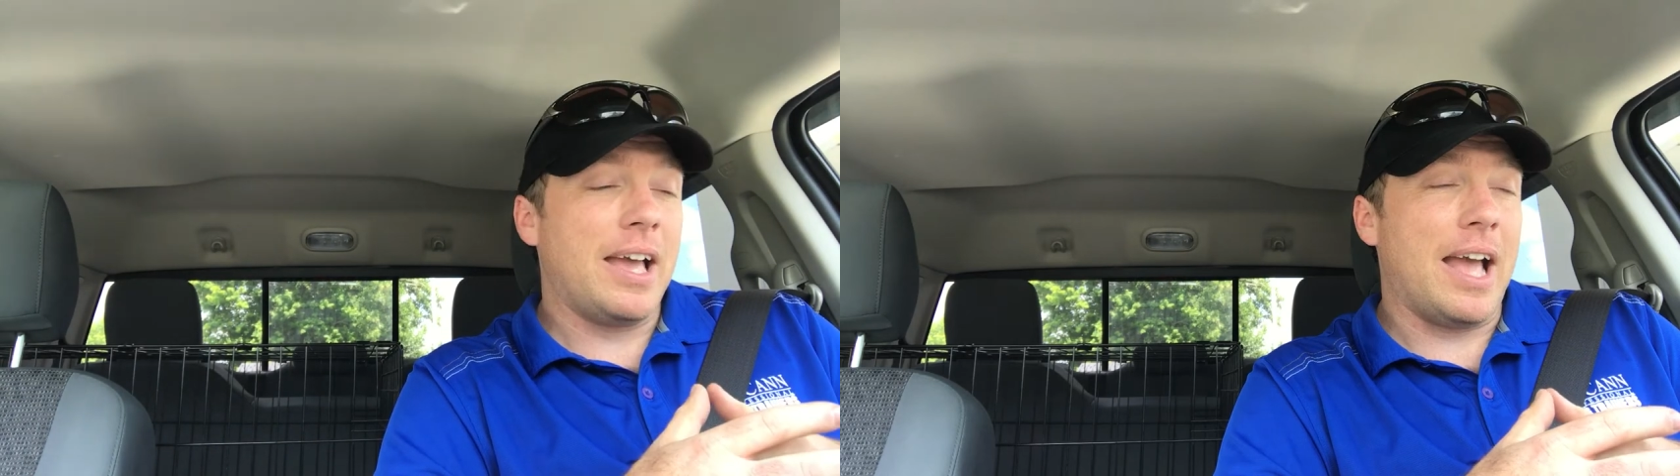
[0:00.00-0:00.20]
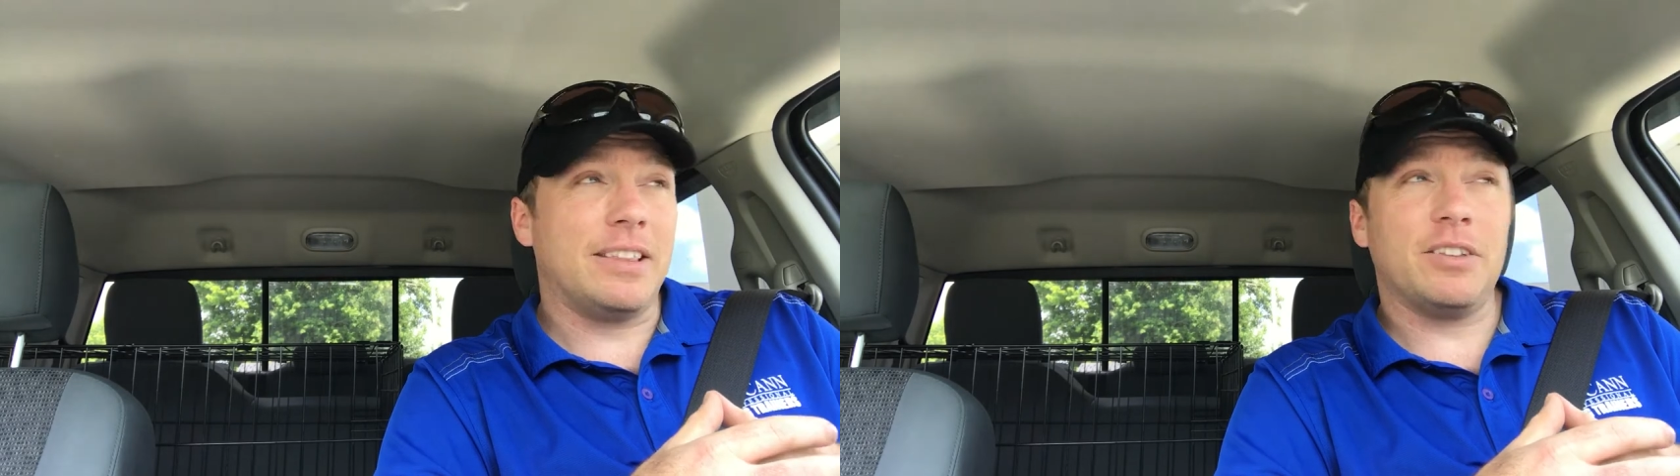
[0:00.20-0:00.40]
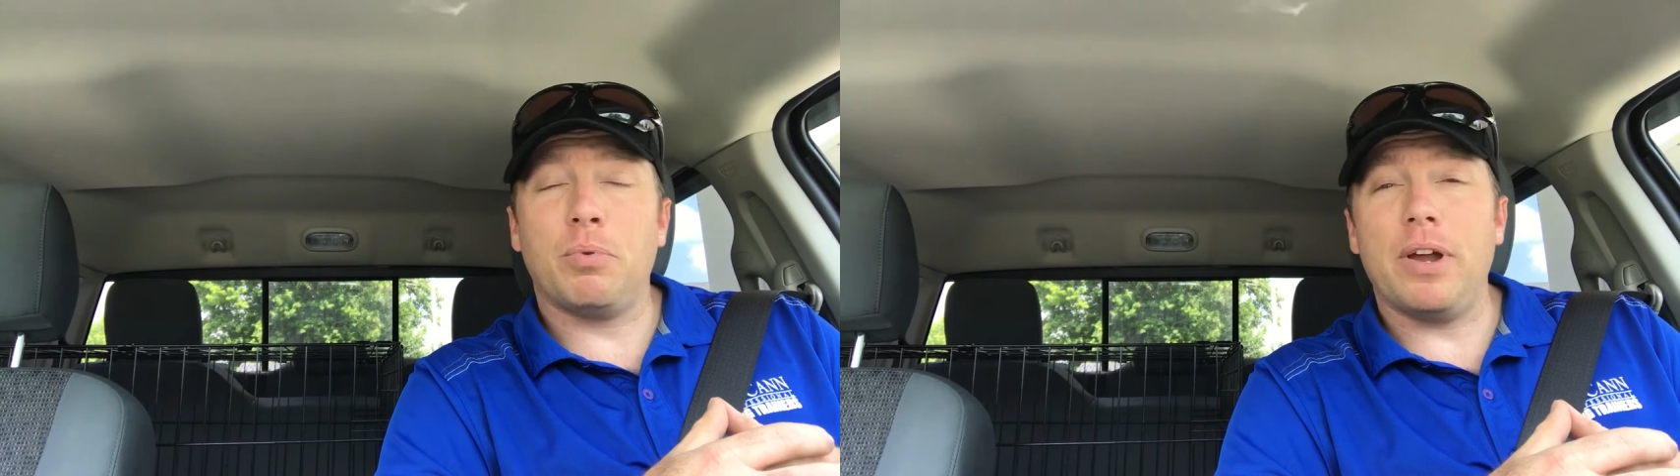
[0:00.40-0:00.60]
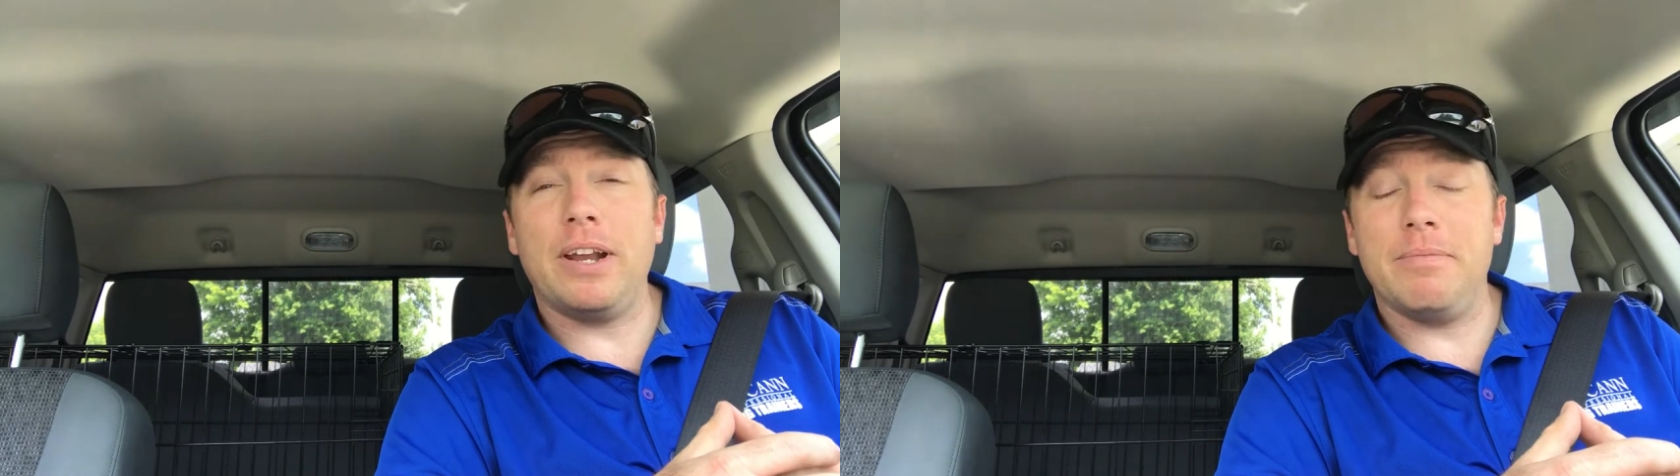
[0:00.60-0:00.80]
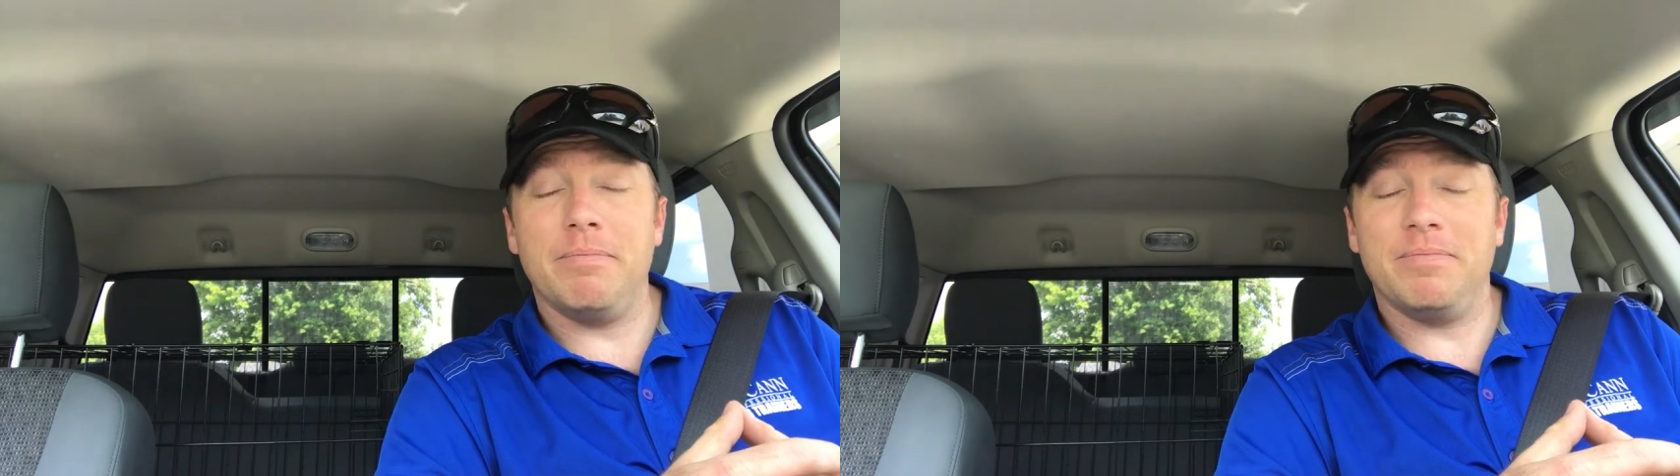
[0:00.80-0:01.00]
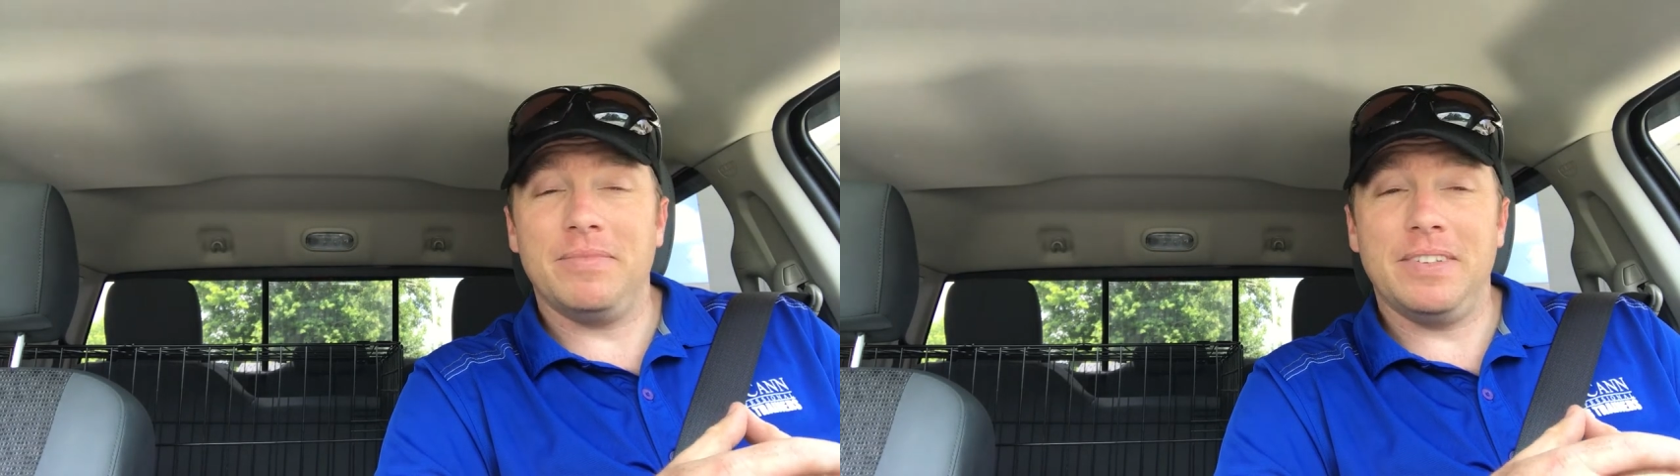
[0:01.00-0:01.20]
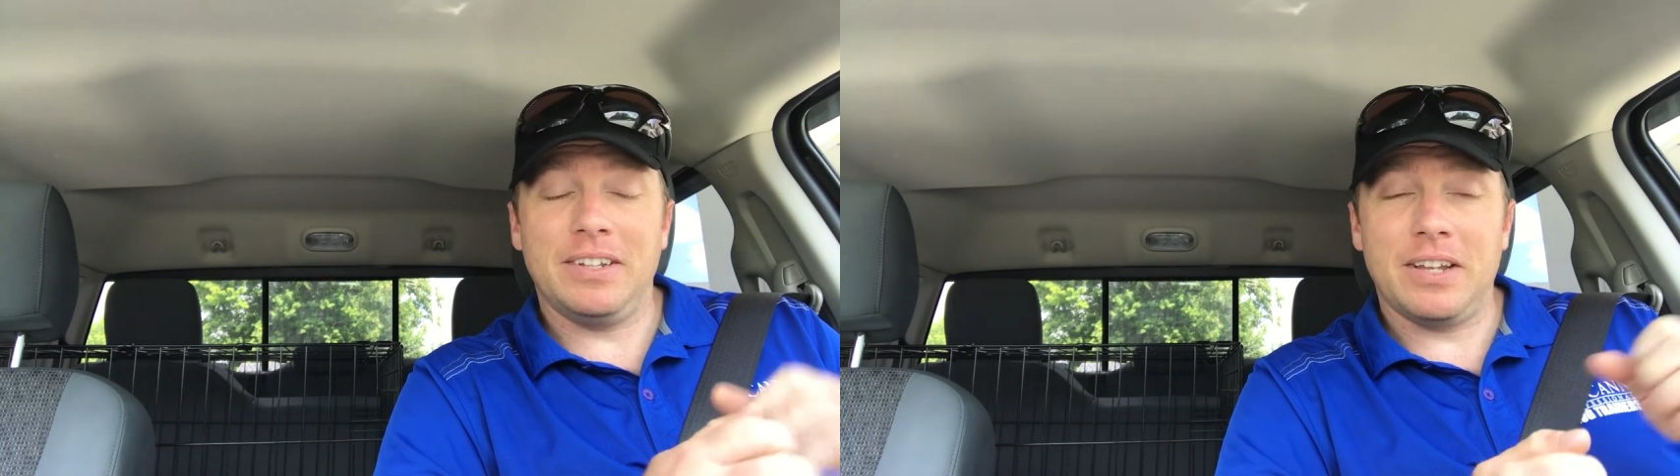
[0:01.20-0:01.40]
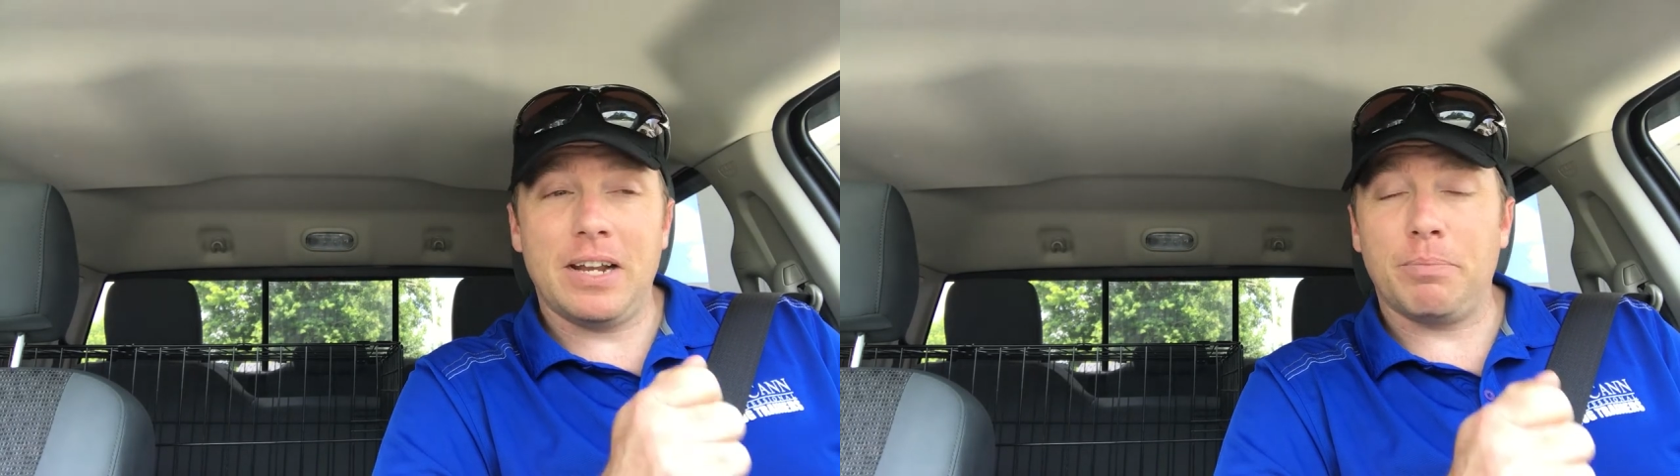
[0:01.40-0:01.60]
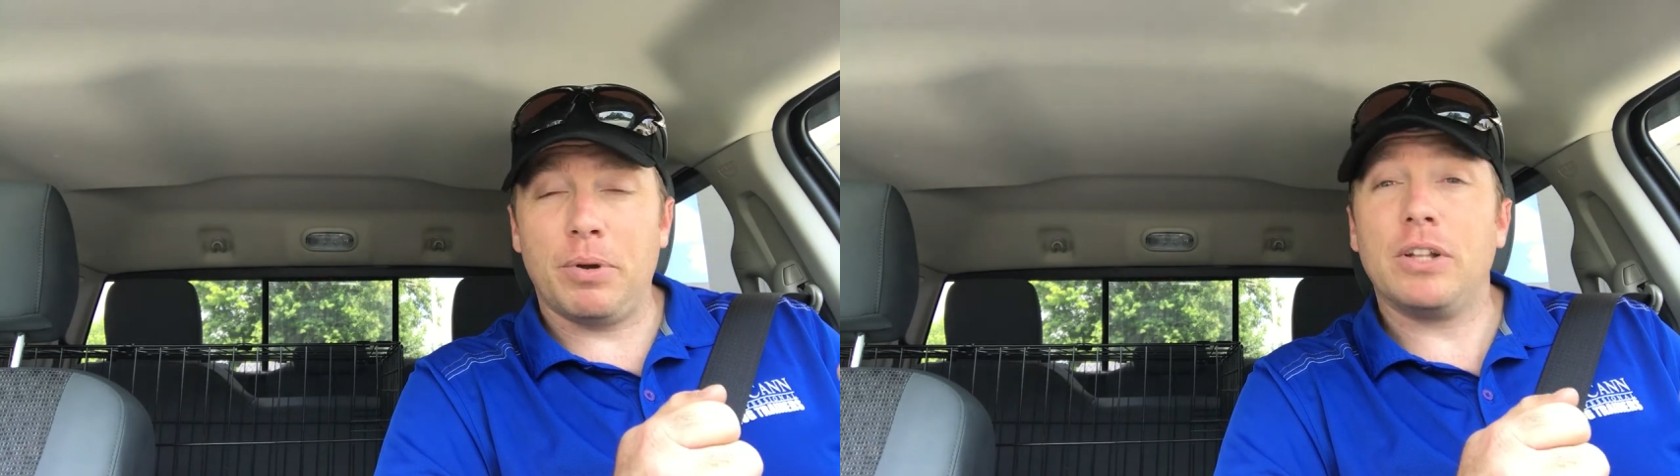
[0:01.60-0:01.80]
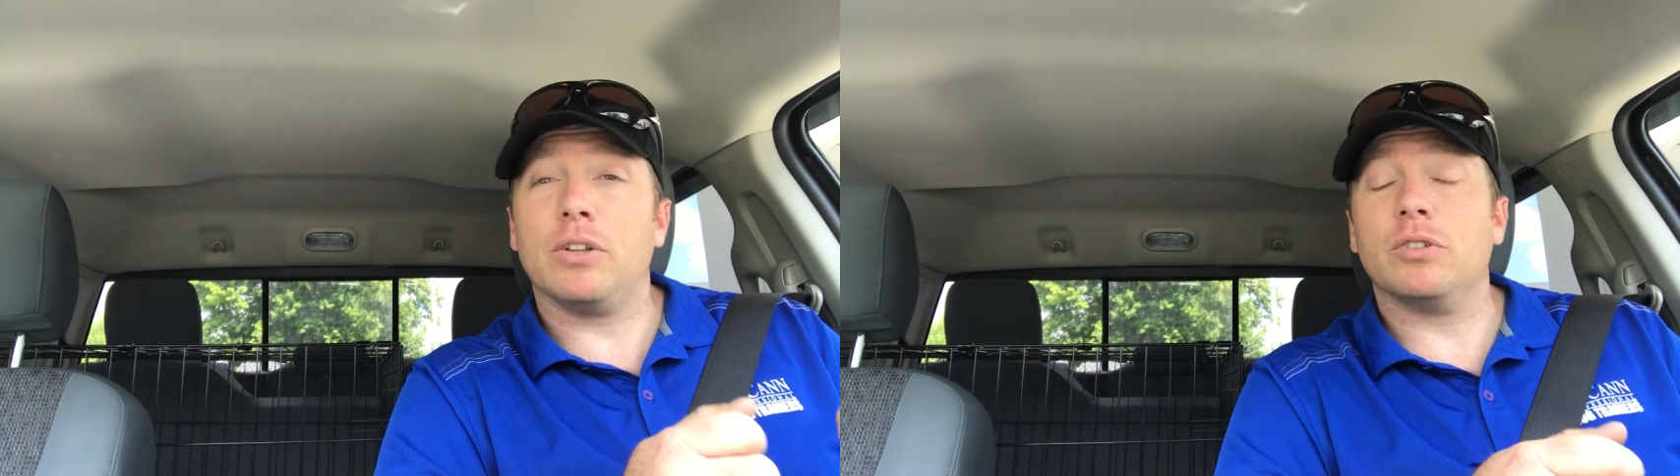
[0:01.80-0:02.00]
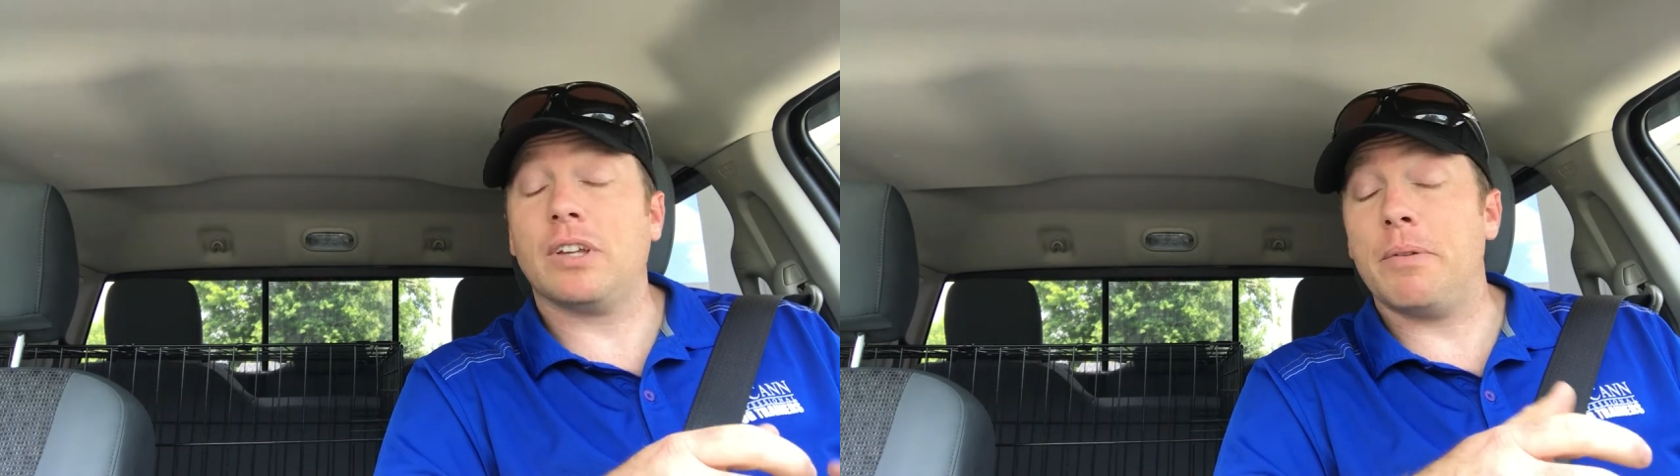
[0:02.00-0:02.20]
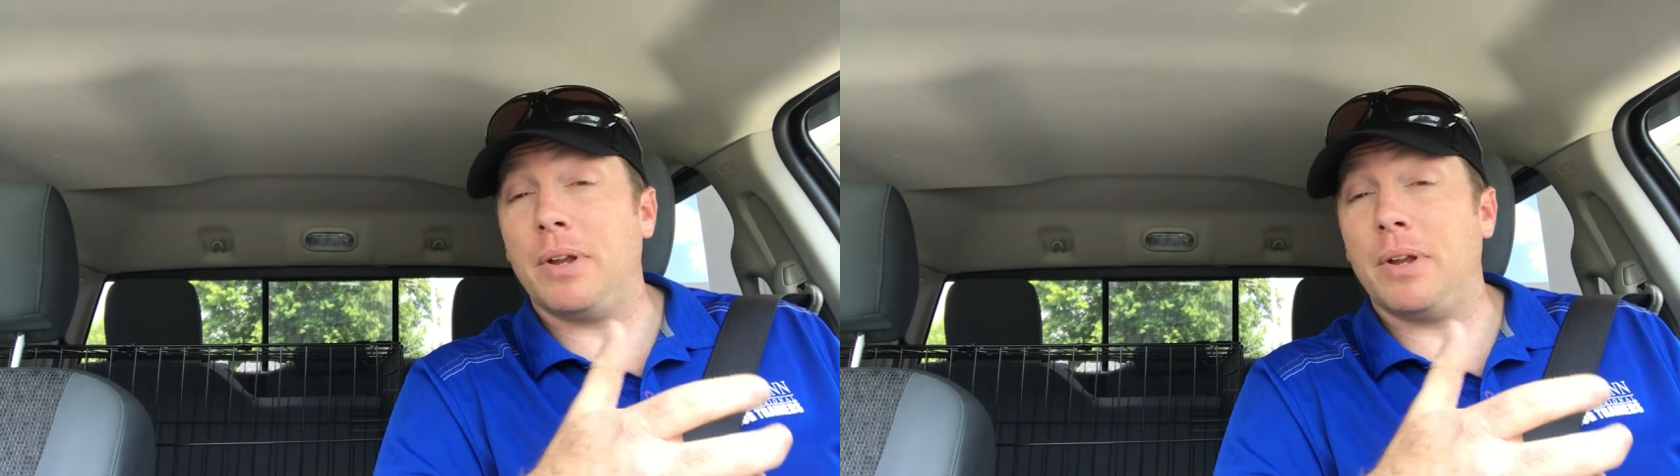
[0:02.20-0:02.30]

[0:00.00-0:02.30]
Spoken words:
at this point, I'm cutting it pretty close.